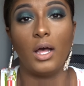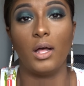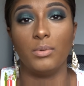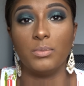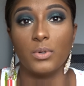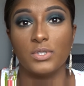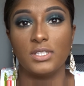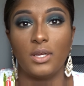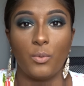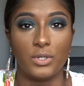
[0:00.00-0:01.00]
I'll be
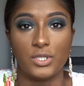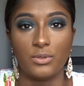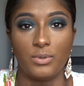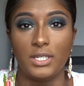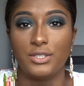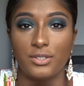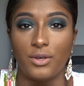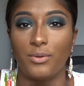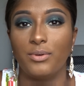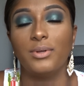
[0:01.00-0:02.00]
posting once a week,
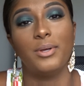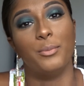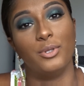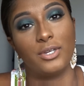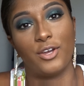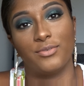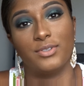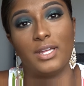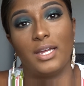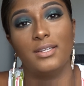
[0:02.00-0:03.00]
so look out
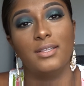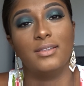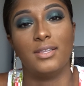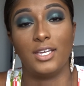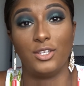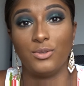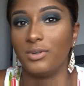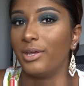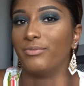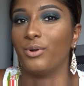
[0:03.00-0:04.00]
for that. Thank you
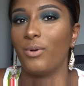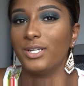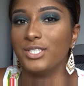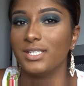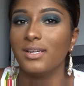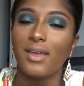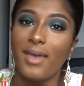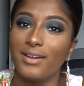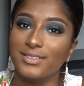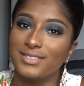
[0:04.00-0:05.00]
again for watching,
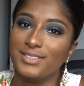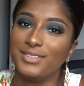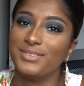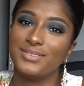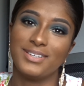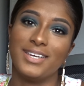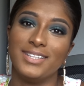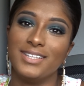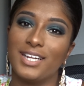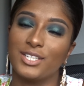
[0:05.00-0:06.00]
and I'll see you
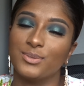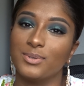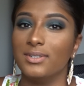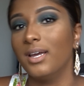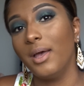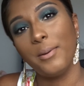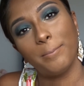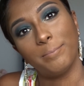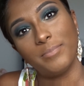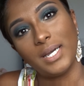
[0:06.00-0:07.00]
in the next one.
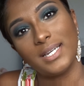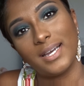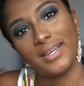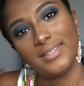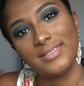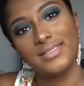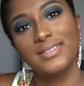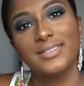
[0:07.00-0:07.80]
Bye guys!